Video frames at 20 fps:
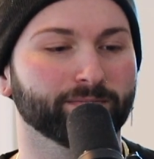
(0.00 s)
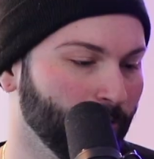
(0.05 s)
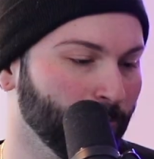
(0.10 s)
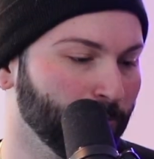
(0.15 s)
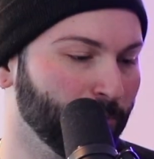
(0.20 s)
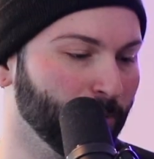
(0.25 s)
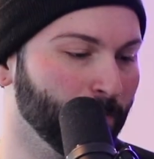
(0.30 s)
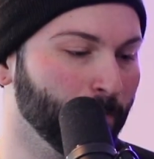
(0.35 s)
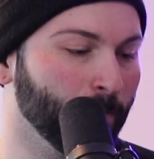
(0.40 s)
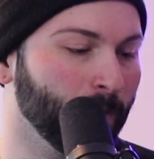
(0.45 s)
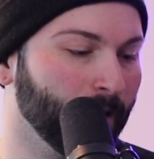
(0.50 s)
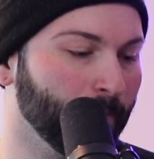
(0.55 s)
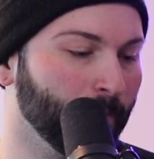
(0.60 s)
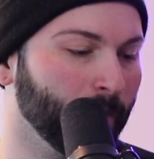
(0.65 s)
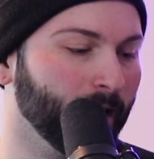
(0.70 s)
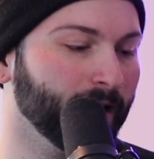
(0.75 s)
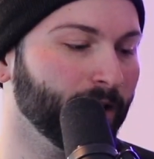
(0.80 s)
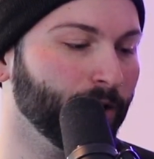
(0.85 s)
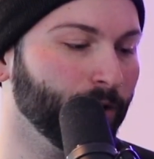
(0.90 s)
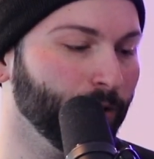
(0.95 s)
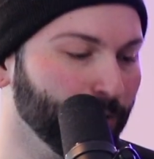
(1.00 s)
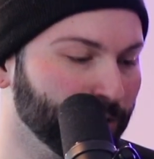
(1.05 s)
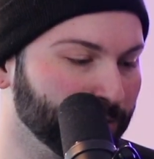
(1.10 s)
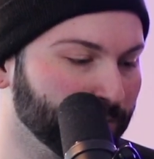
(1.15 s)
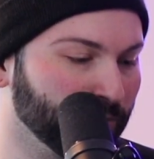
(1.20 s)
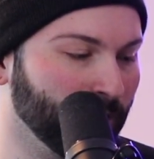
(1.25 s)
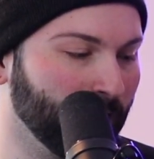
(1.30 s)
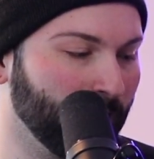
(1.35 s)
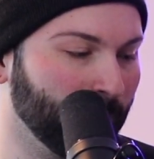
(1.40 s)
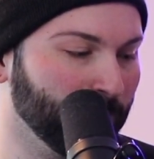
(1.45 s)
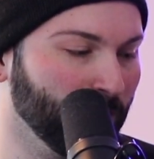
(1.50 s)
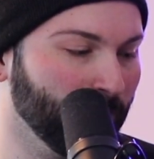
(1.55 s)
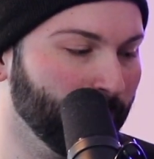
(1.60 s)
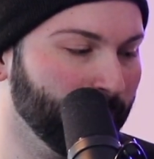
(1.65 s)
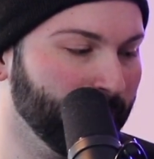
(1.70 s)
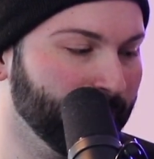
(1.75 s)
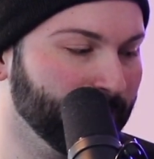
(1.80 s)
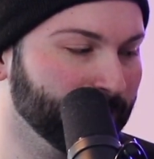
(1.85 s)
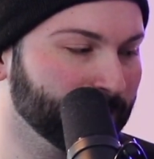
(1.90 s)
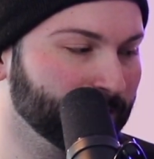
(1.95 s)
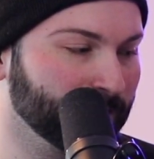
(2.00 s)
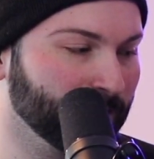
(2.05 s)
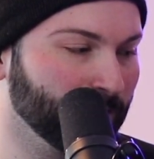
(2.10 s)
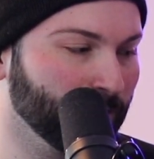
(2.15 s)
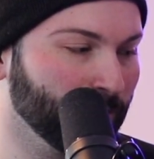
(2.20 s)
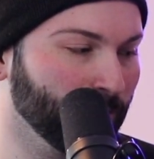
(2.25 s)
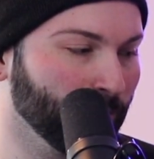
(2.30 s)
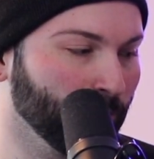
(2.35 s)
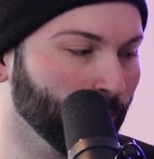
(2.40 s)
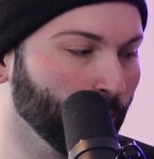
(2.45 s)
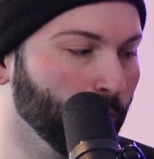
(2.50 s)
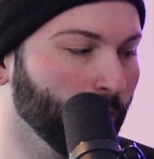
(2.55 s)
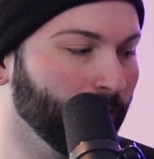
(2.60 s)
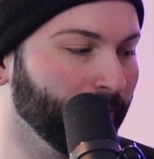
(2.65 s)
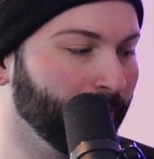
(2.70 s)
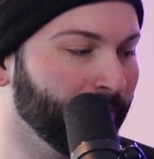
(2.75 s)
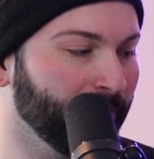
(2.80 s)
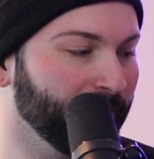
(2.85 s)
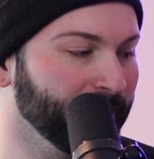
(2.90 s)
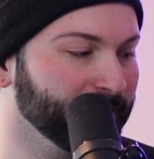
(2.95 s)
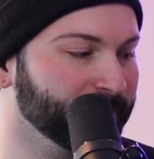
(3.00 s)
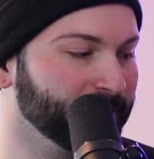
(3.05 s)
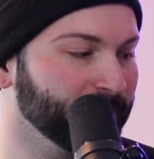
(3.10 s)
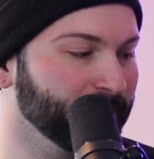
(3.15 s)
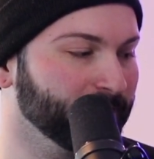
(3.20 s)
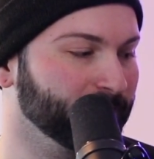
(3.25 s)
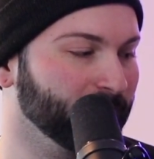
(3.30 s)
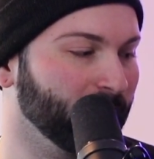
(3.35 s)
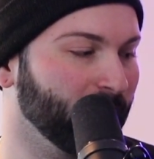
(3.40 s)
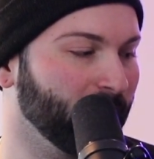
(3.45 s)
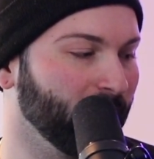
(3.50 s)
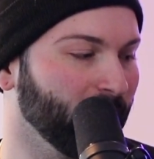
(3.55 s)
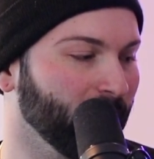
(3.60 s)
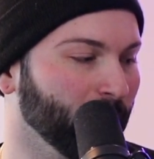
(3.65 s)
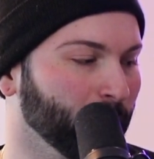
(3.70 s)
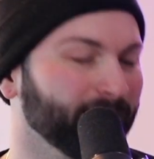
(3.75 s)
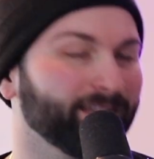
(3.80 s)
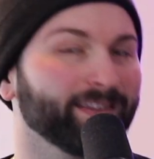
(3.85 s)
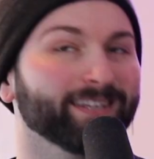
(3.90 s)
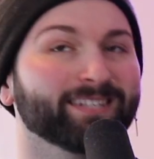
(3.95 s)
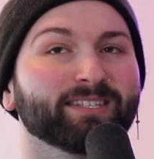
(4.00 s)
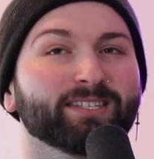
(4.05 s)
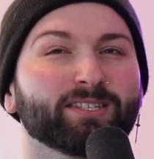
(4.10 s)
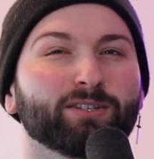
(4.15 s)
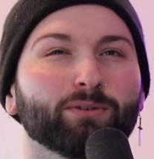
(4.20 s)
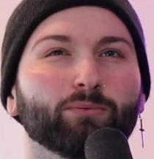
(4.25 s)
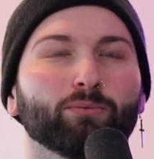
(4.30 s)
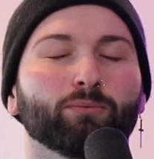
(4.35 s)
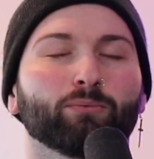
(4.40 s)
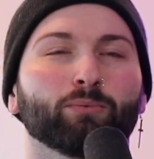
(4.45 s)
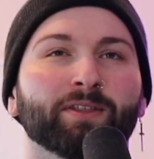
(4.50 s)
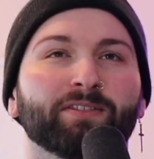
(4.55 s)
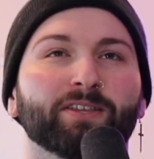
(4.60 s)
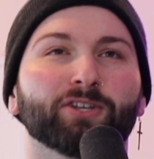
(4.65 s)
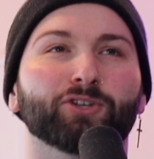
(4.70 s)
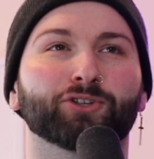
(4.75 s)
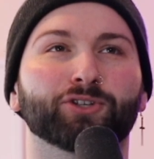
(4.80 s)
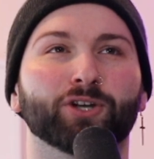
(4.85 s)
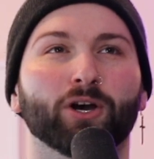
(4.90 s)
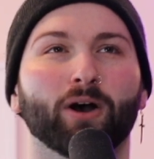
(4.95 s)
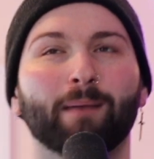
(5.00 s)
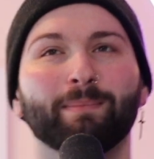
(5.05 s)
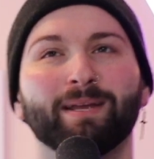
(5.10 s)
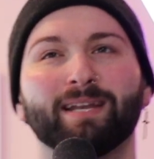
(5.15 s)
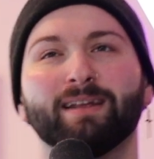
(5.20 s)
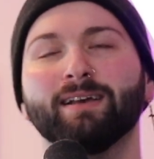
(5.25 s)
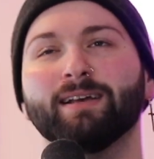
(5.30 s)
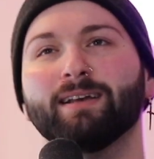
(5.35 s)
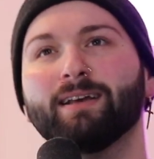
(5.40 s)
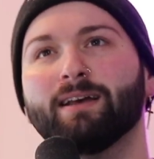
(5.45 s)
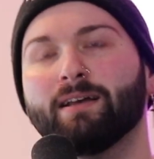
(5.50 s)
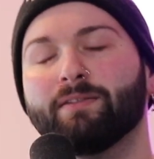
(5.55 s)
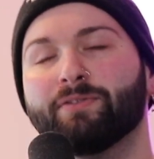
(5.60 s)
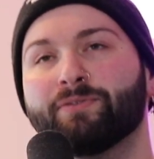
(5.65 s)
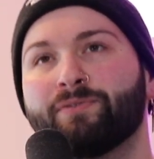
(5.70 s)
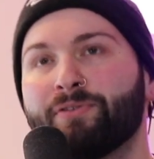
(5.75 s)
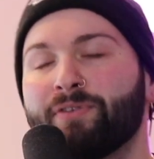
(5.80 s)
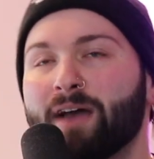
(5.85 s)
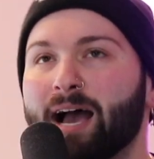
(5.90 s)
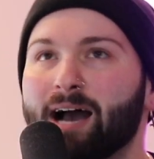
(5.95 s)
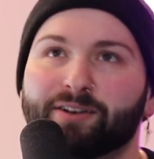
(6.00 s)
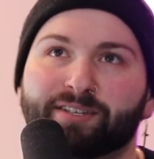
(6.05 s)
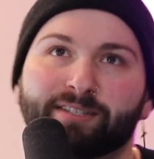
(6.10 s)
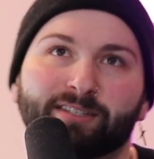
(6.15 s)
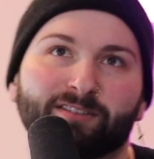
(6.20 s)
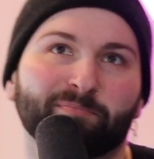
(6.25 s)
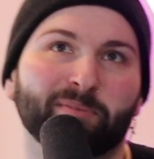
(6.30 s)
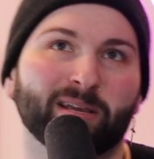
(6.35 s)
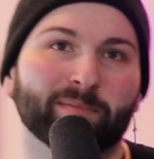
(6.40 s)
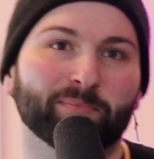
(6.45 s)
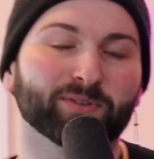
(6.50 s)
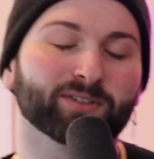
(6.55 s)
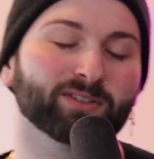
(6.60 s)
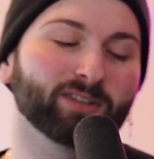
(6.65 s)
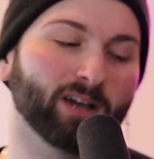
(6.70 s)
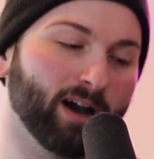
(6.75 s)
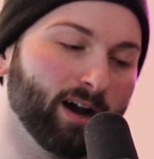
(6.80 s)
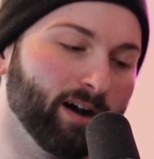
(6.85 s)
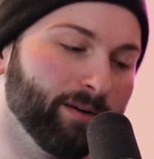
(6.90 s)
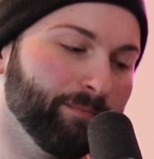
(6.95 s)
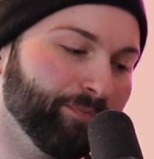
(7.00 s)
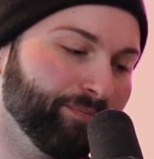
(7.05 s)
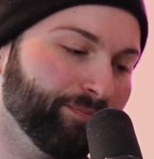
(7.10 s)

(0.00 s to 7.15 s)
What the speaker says: But my huge problem is what this is with this show. I mean, thousands of people saw.